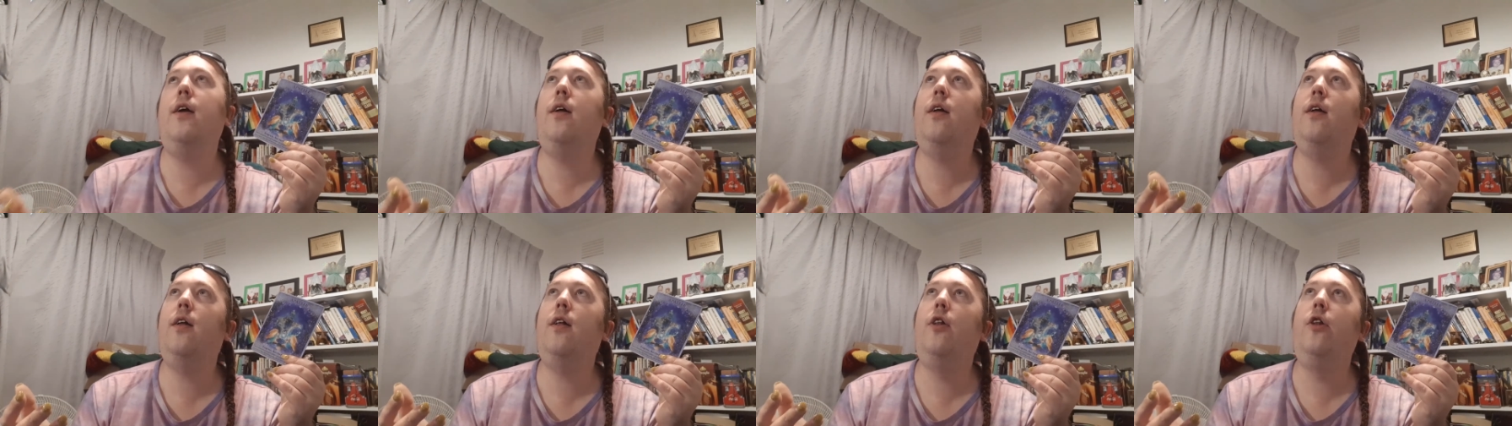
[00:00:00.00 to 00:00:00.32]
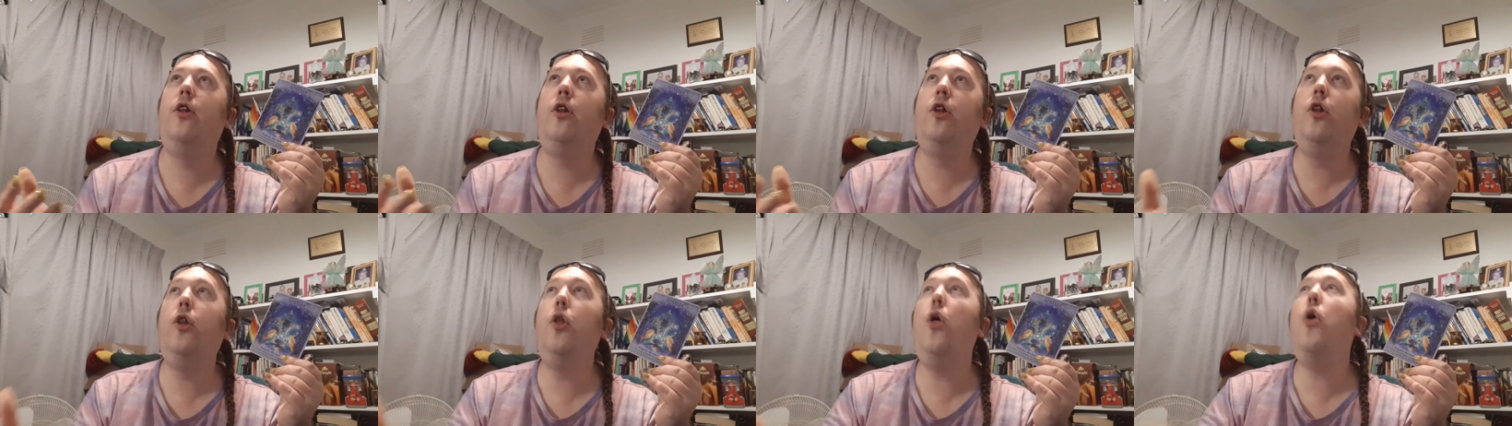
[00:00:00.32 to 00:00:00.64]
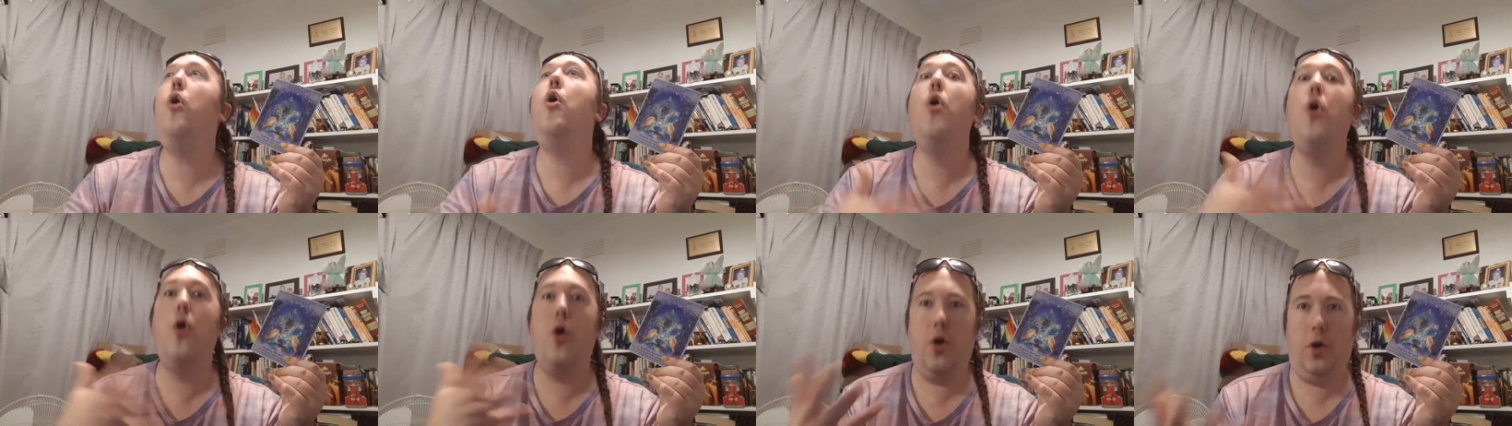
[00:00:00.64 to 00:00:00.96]

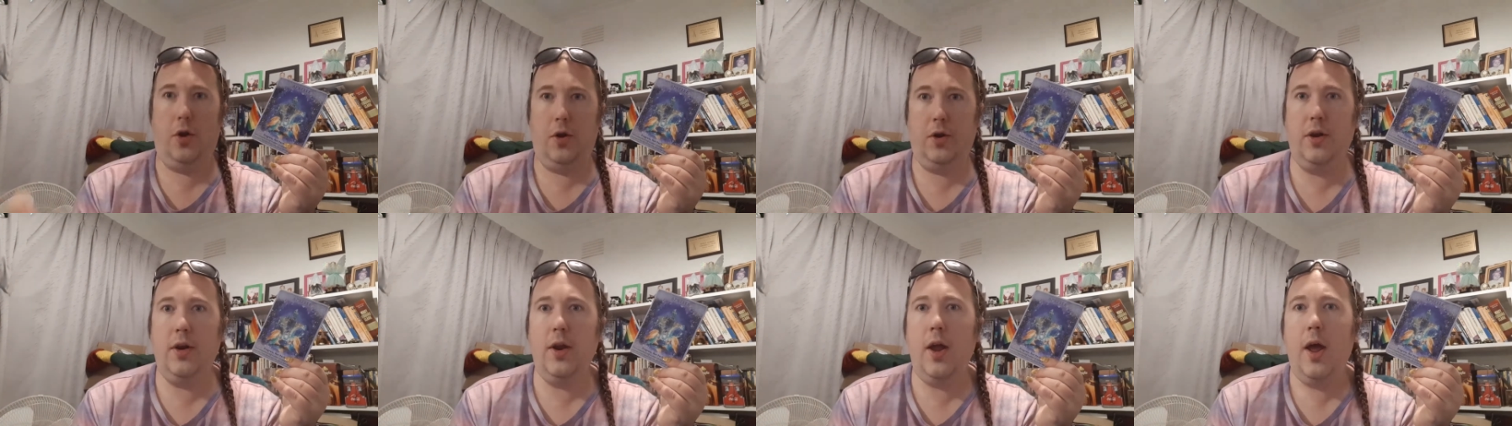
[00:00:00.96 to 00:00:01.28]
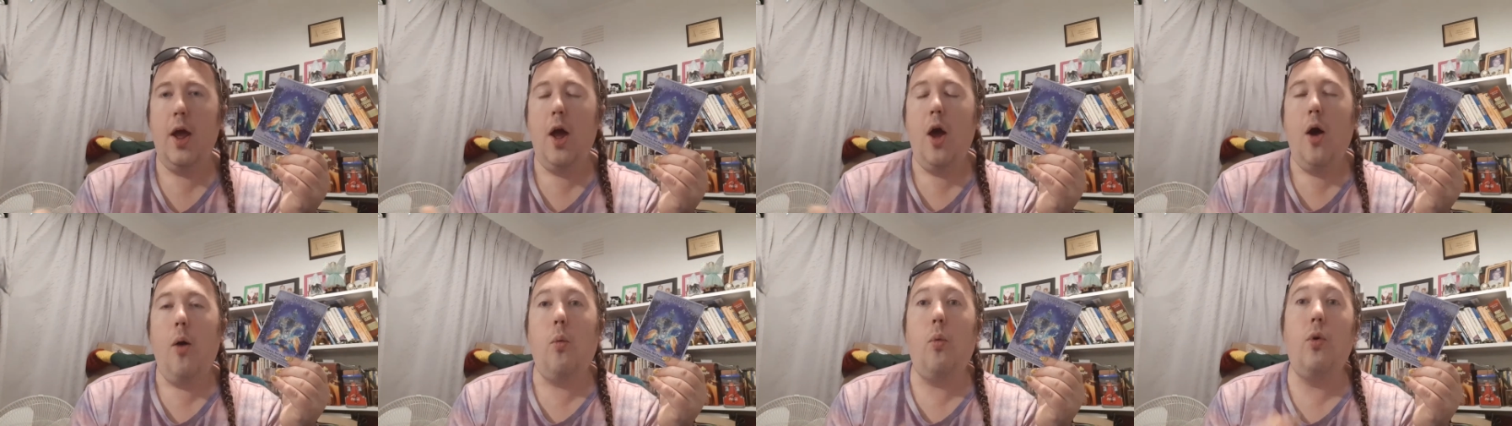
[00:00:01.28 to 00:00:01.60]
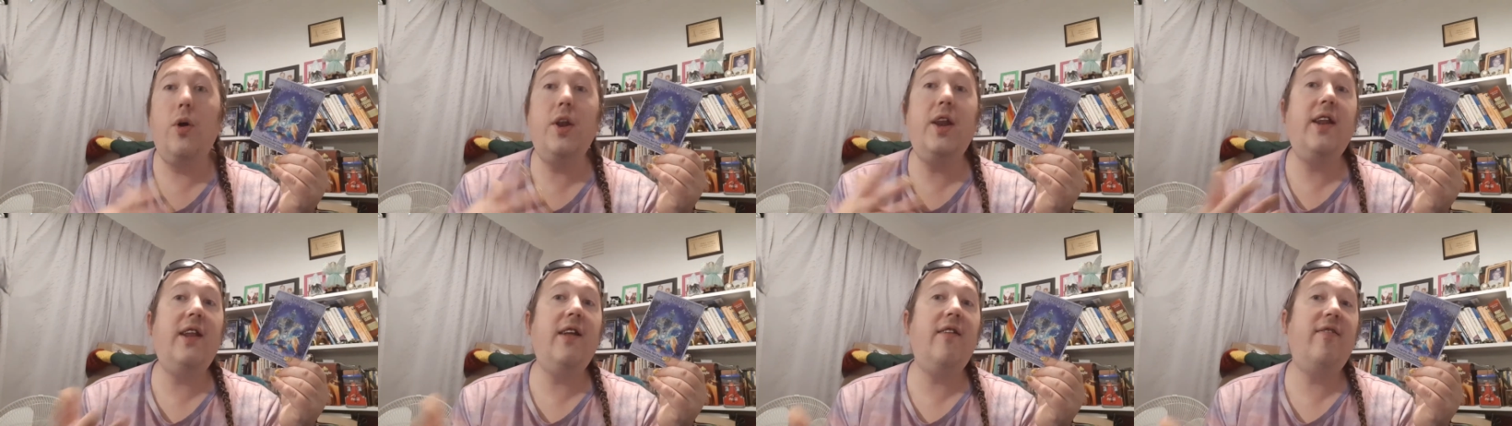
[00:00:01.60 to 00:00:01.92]
learn
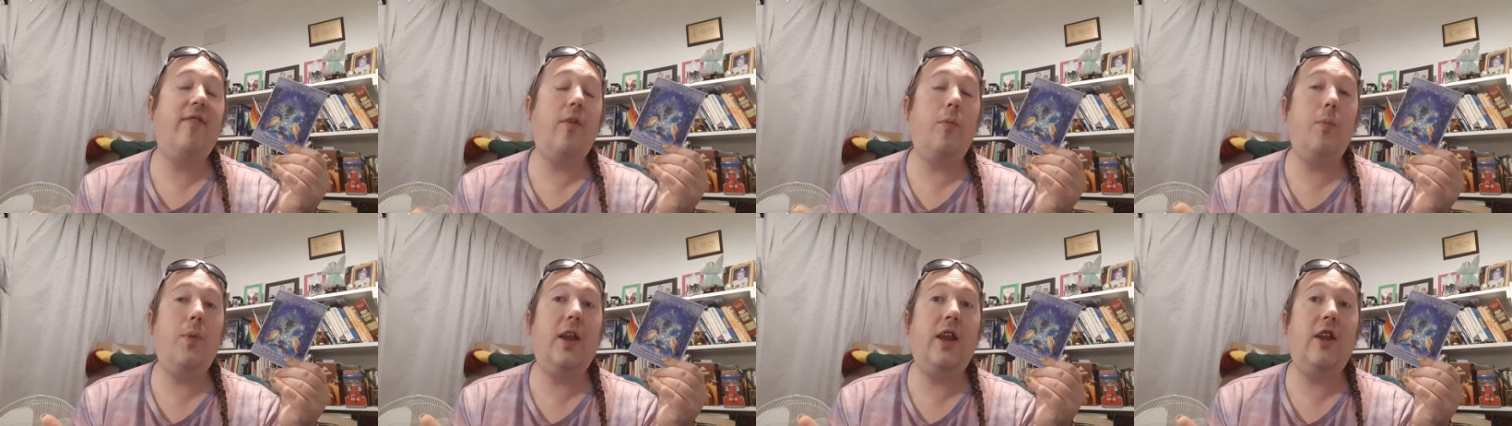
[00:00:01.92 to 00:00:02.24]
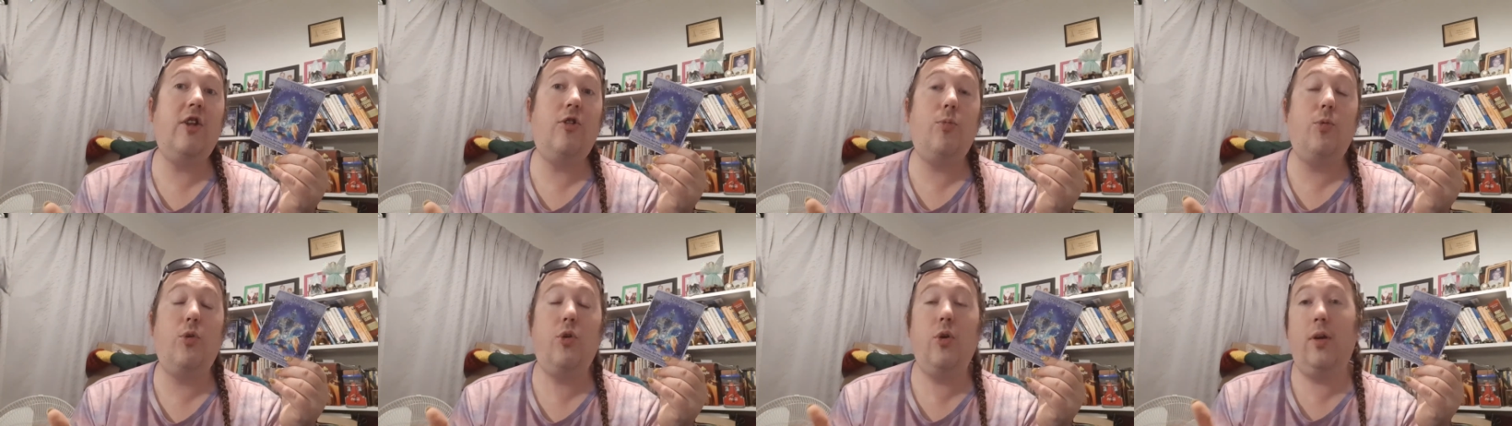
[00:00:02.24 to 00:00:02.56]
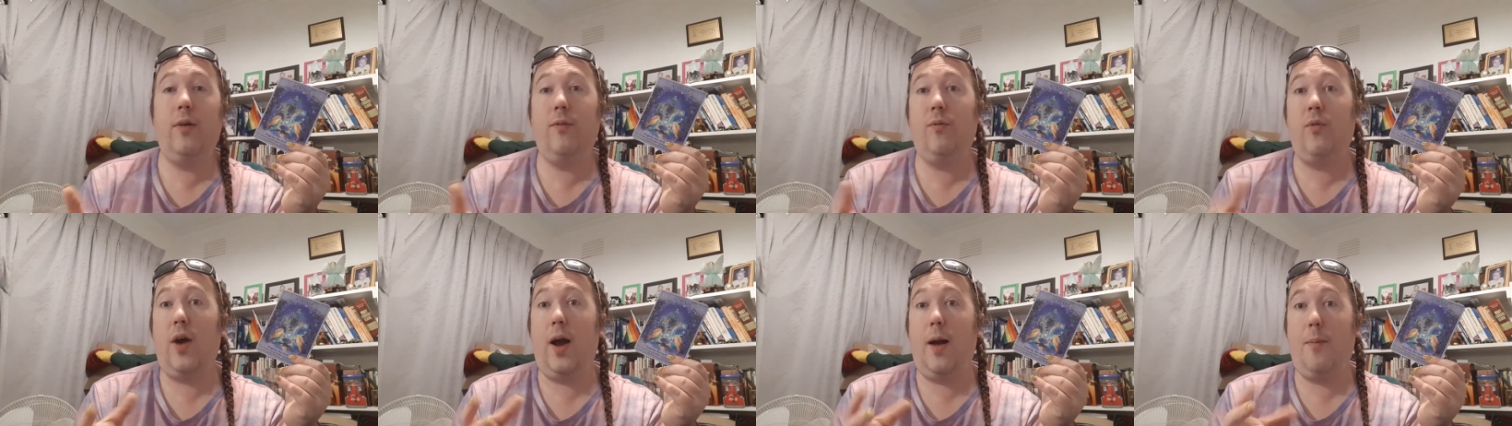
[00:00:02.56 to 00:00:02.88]
what it is that we need to be
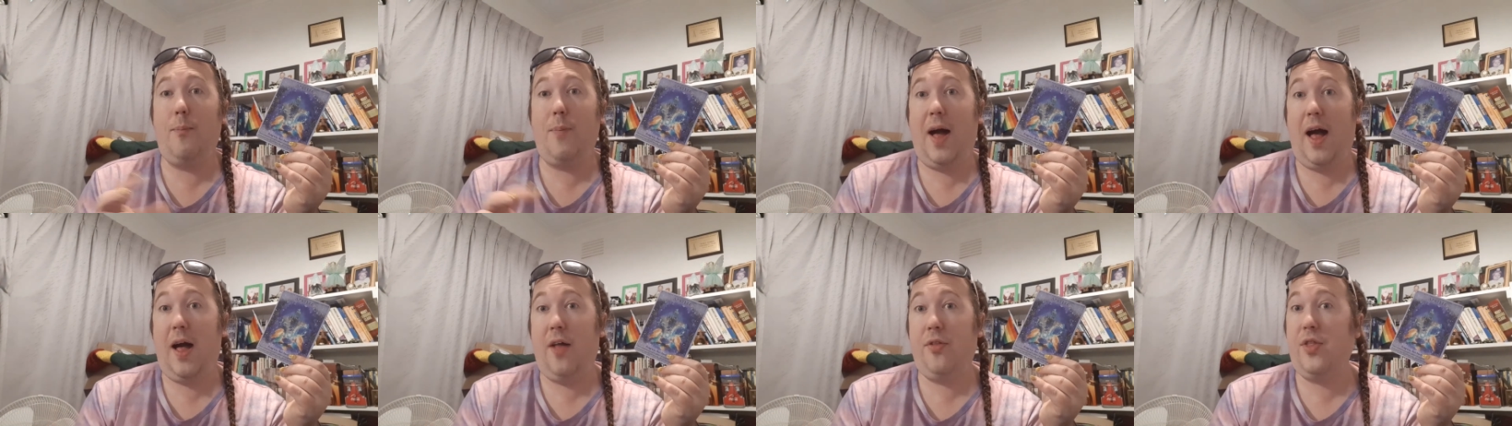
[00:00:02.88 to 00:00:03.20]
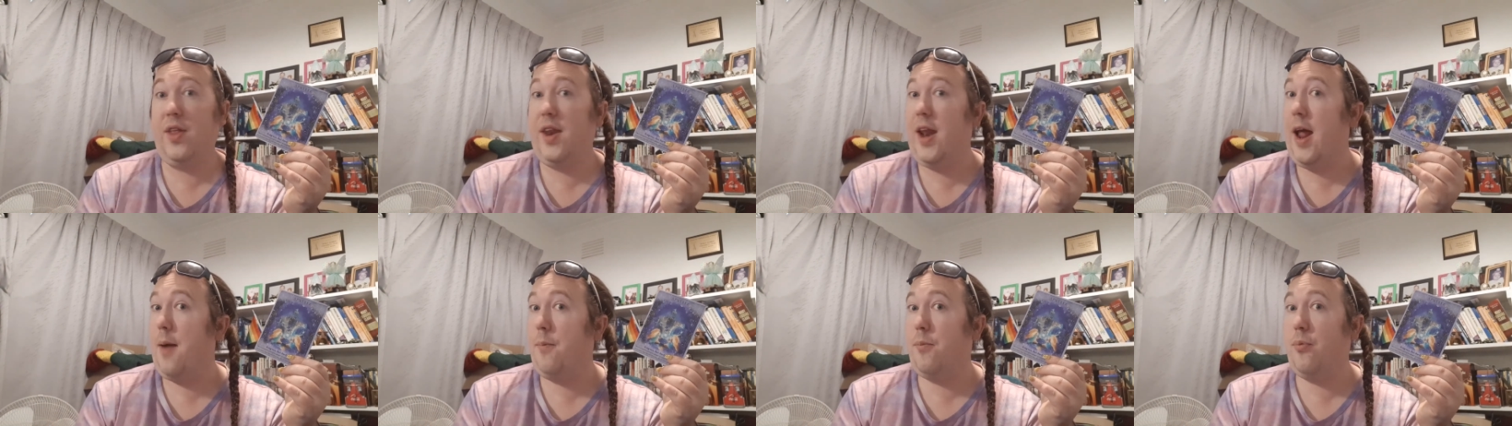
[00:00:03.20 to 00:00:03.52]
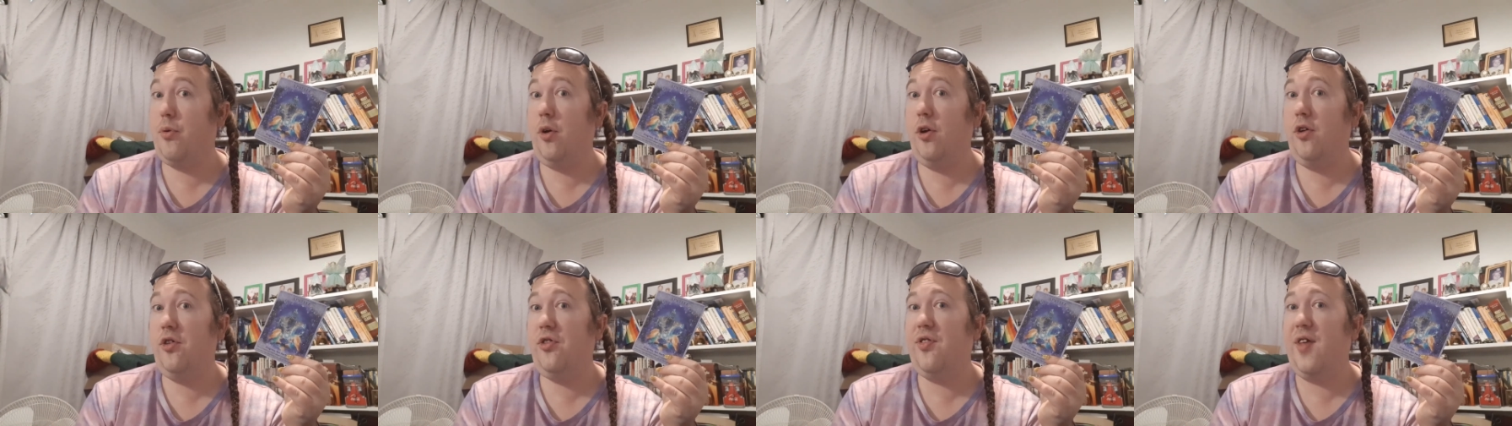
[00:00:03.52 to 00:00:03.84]
doing for our path and our
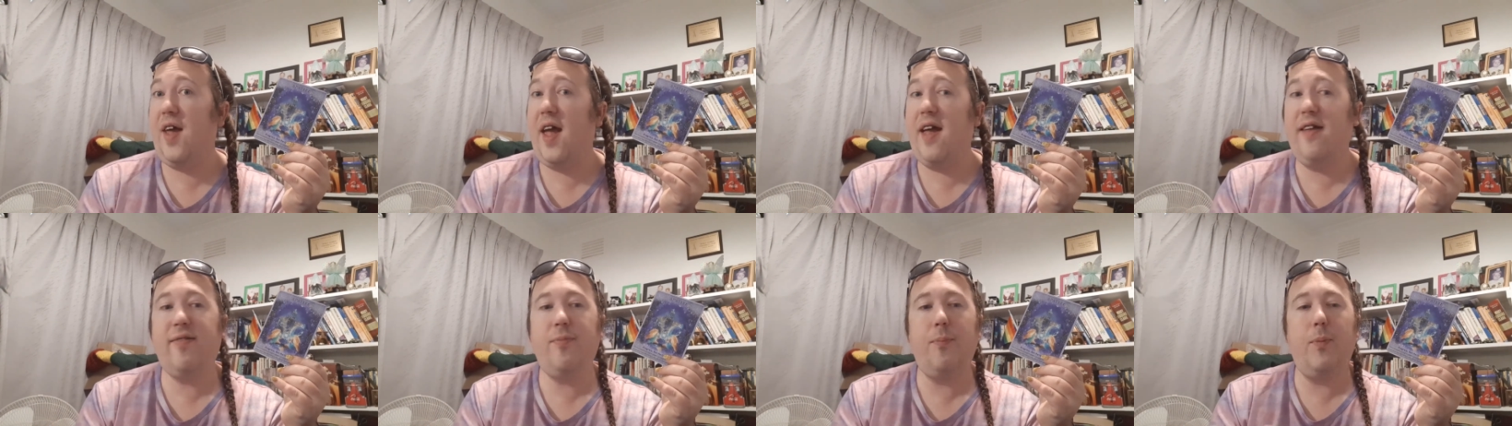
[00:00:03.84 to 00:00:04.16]
process,